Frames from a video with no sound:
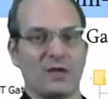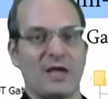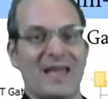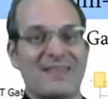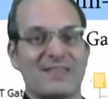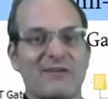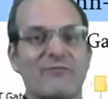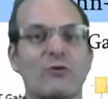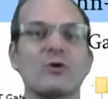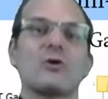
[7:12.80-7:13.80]
And
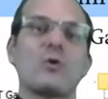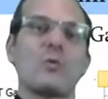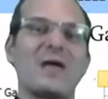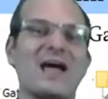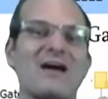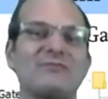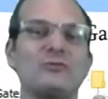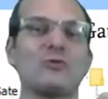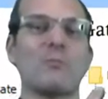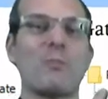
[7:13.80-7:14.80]
therefore, we have to
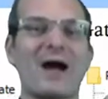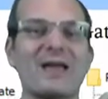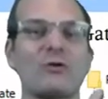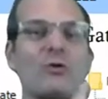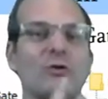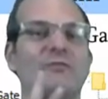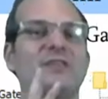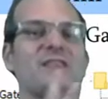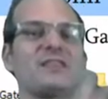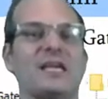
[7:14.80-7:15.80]
combine all of these
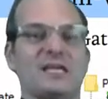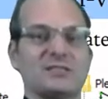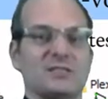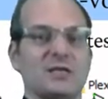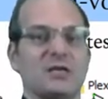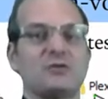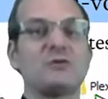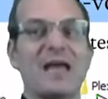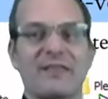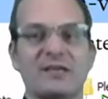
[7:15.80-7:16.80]
things
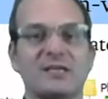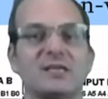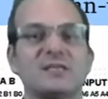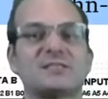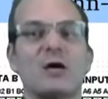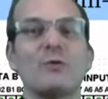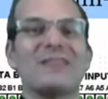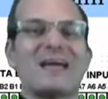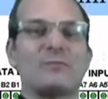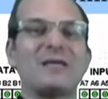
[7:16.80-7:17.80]
together so
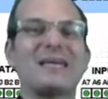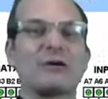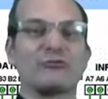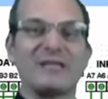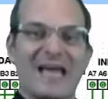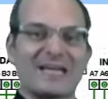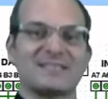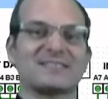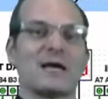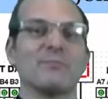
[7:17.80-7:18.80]
that we create
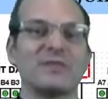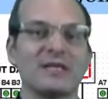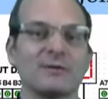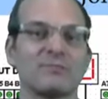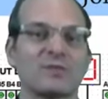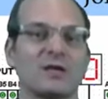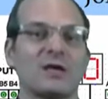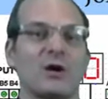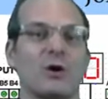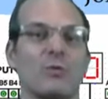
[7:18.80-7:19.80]
something
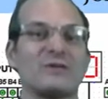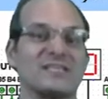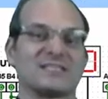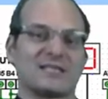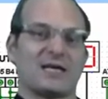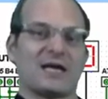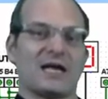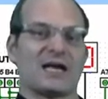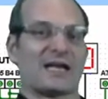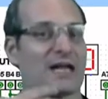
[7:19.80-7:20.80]
which is a
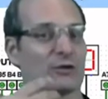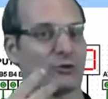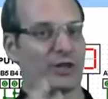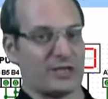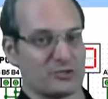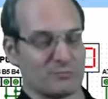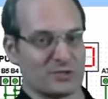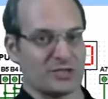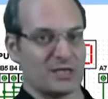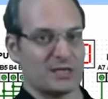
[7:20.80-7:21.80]
calculation
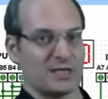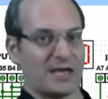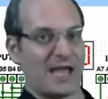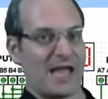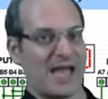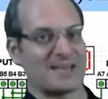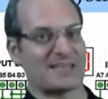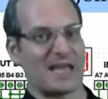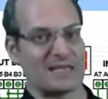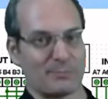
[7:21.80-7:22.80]
machine, a
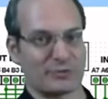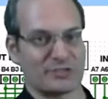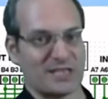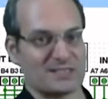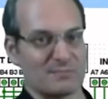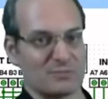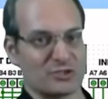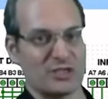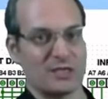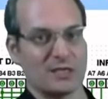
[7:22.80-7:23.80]
data processing machine,